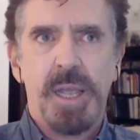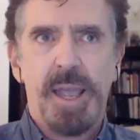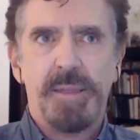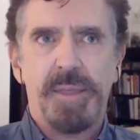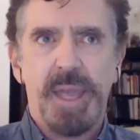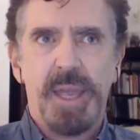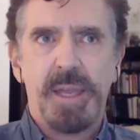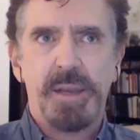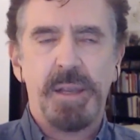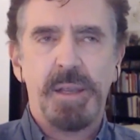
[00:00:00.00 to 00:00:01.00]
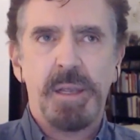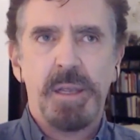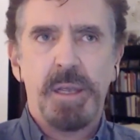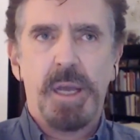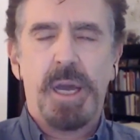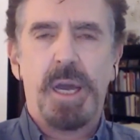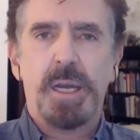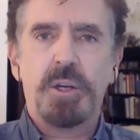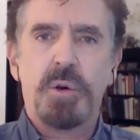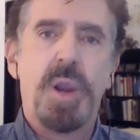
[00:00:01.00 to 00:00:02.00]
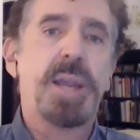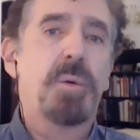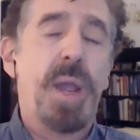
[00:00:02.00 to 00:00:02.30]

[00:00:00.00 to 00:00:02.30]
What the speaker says: and then create